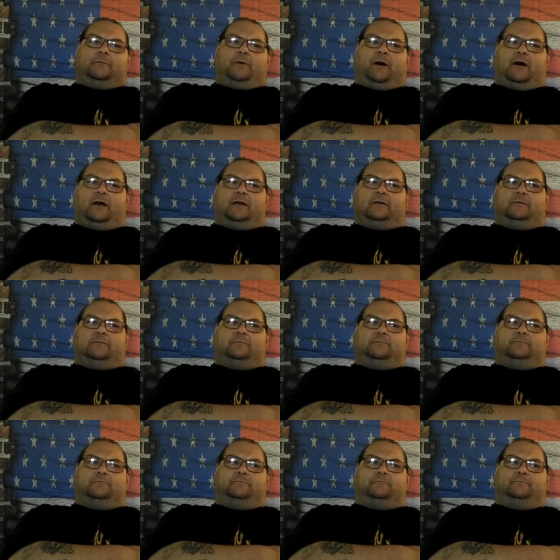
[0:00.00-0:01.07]
But
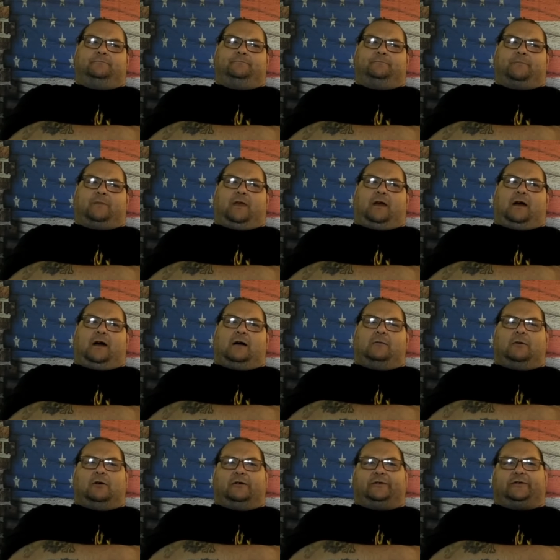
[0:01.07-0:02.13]

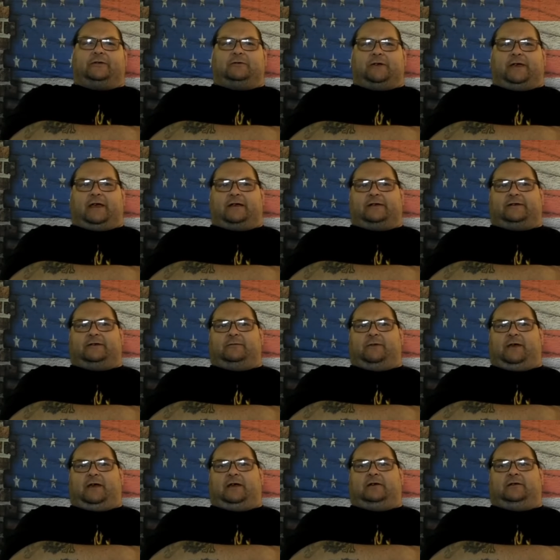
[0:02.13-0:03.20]
I'm also against the
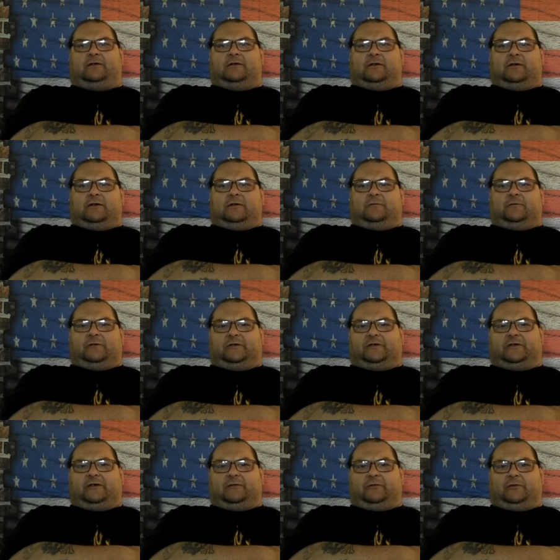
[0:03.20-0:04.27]
man for
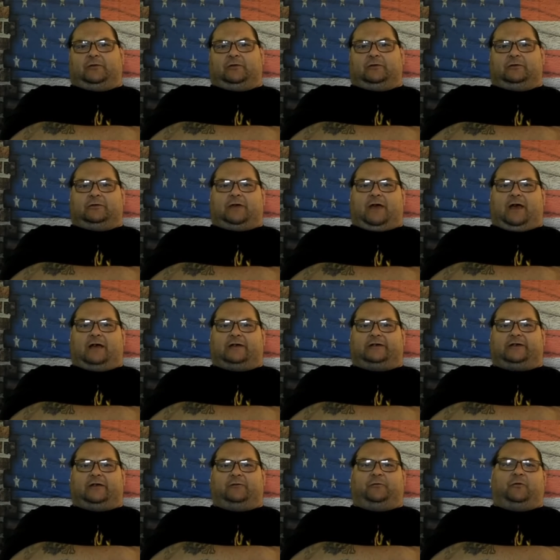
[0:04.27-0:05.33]
civil
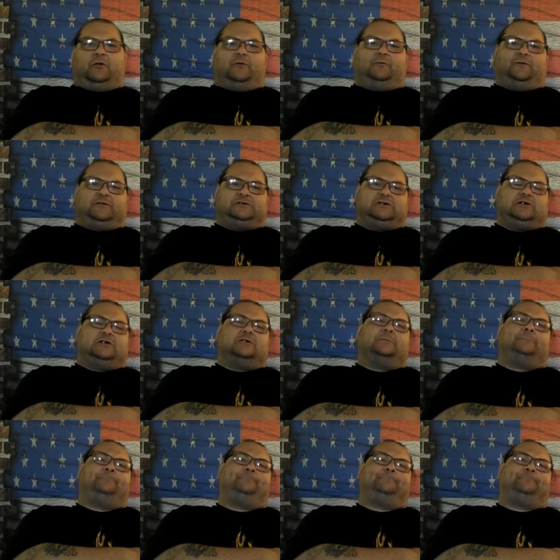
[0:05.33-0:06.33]
asset forfeiture,